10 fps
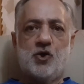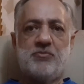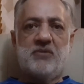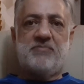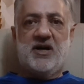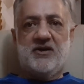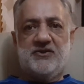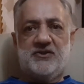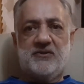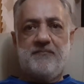
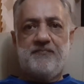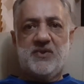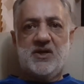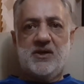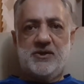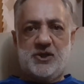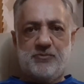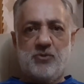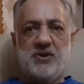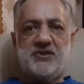Diplomacy must
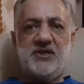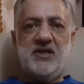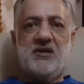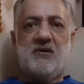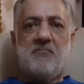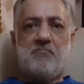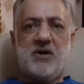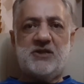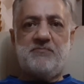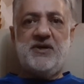be at the
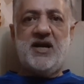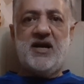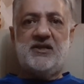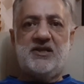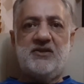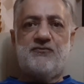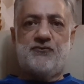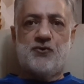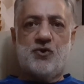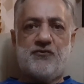forefront of
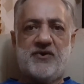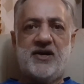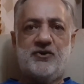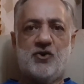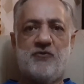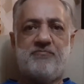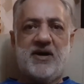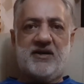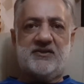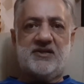Pakistan's foreign
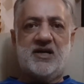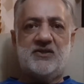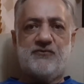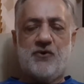policy.